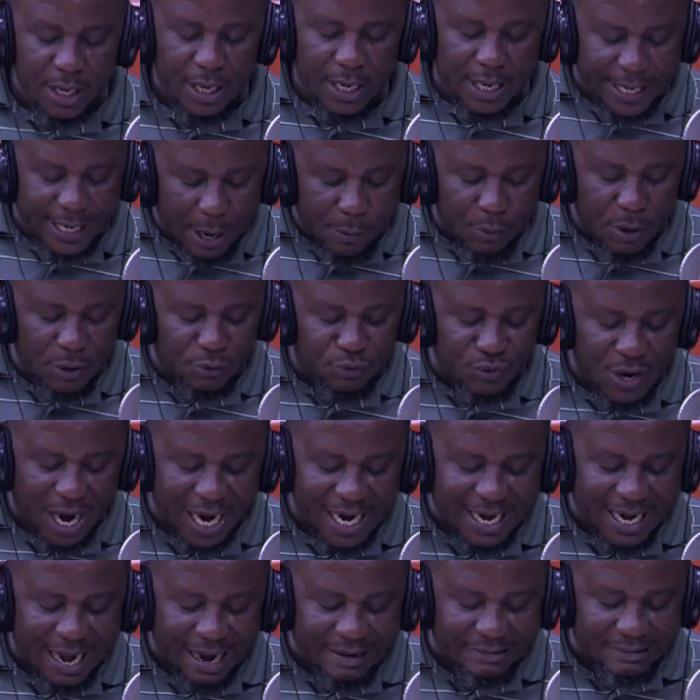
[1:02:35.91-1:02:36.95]
Now what you are
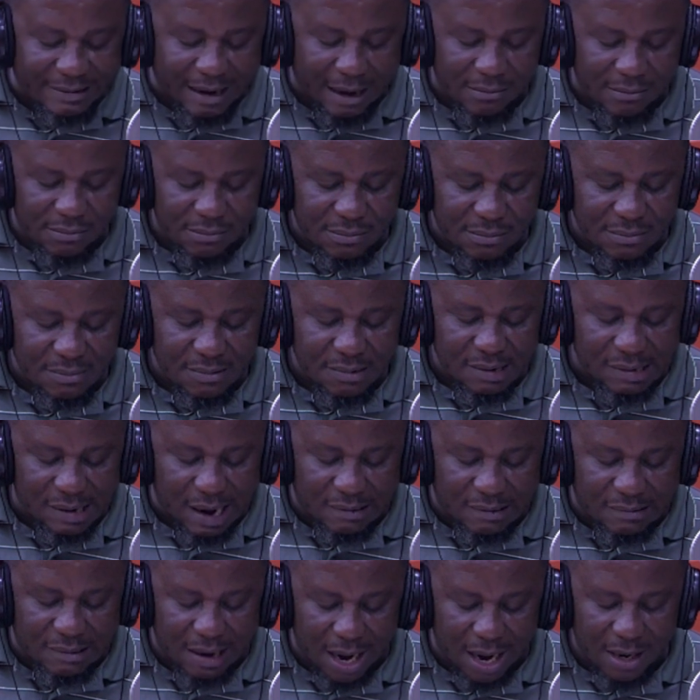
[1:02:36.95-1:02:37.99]

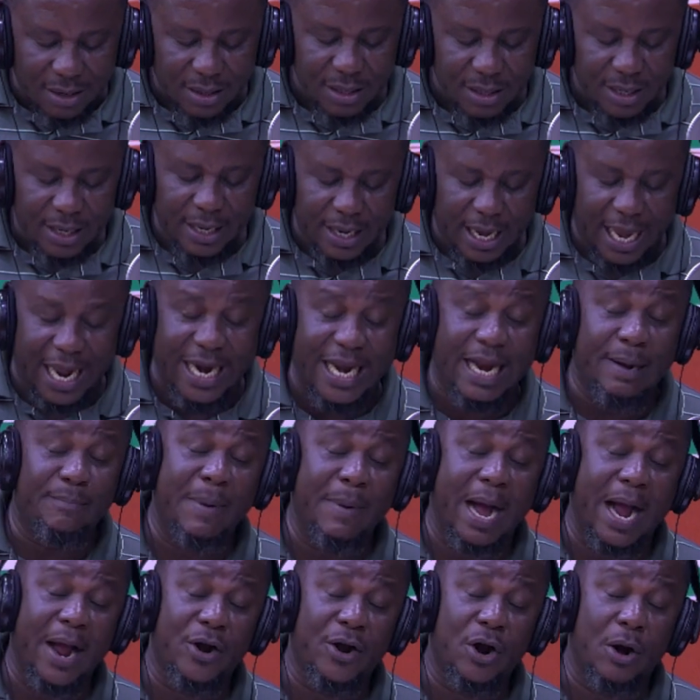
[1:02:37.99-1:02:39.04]
kakra, and the
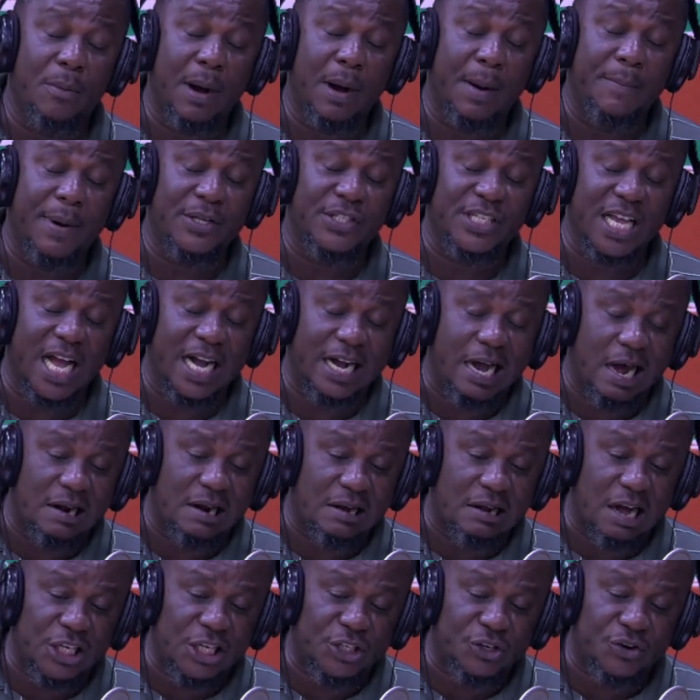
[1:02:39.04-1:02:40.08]
man on my basi and can
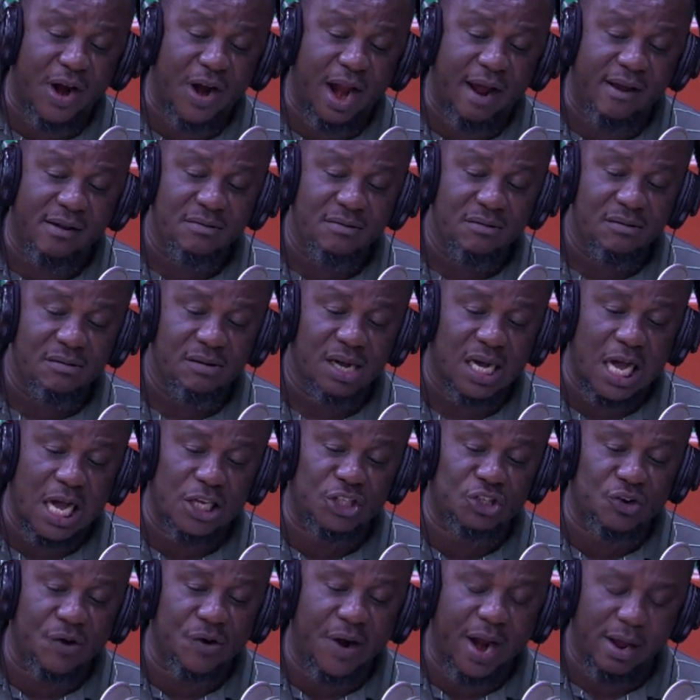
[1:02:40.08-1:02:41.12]
kachra,
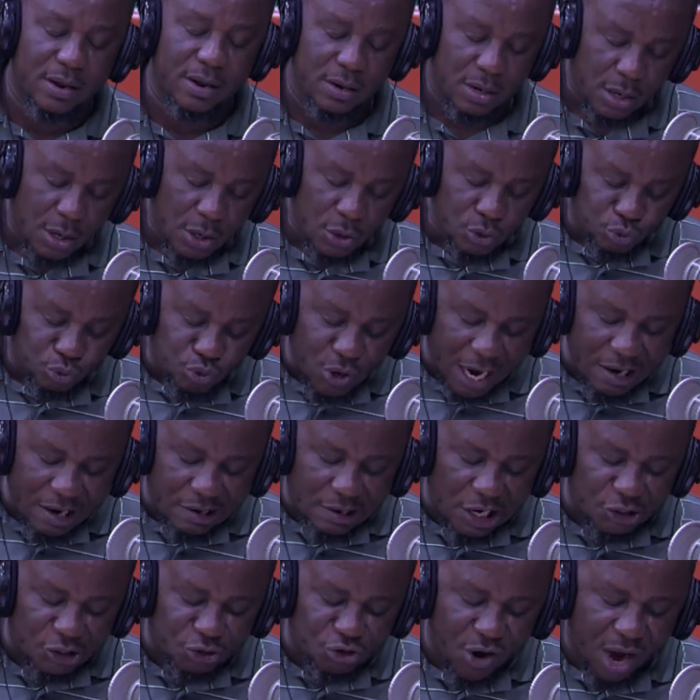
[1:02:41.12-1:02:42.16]
tuyan
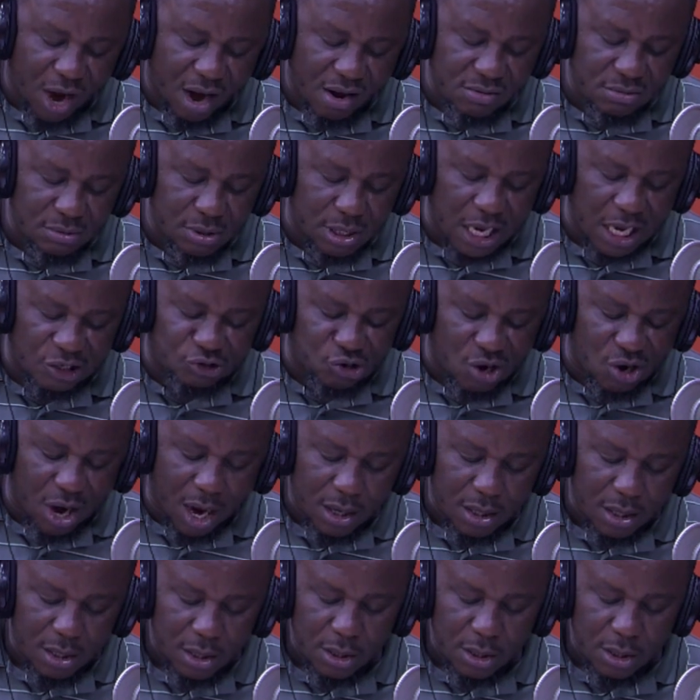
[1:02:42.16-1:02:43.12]
kachra.